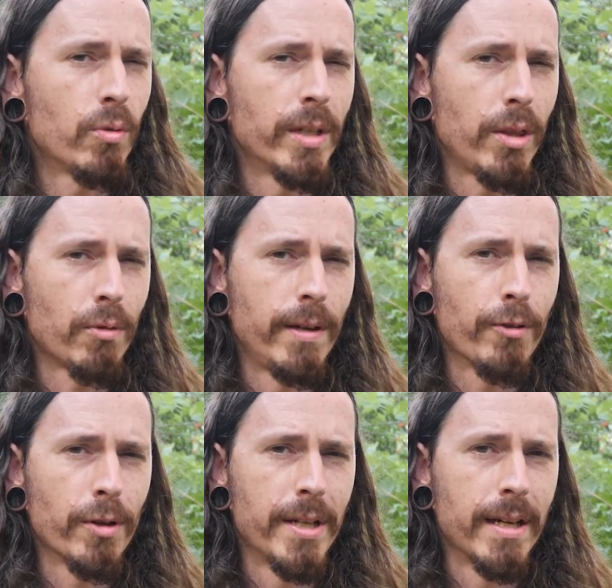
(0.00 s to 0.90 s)
23
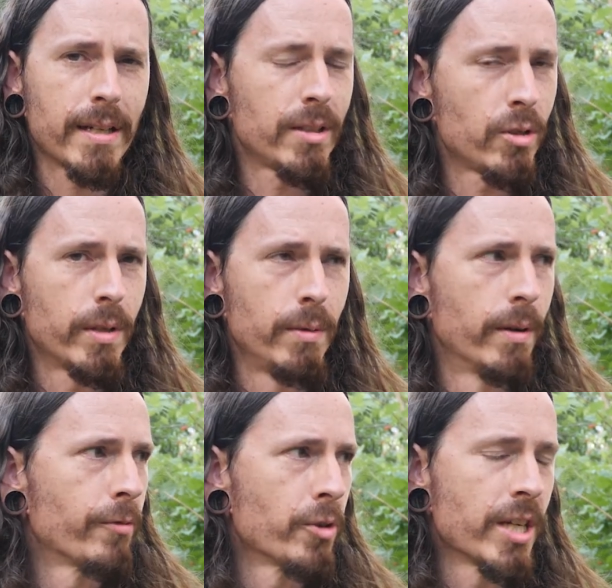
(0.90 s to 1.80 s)
for a duck,
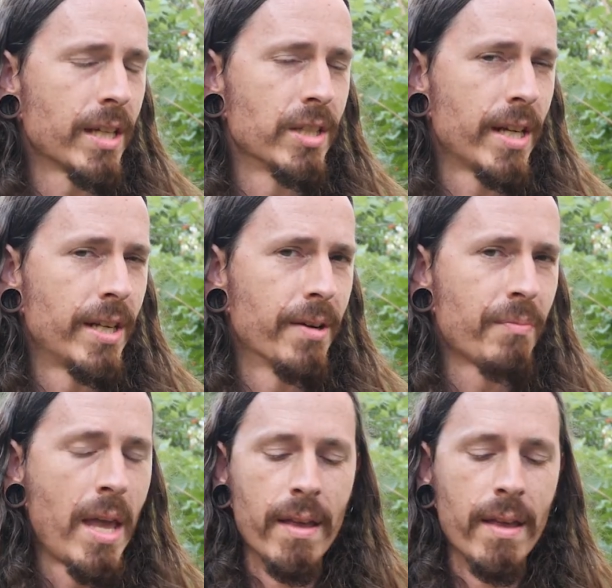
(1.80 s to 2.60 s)
21 for chickens, I know.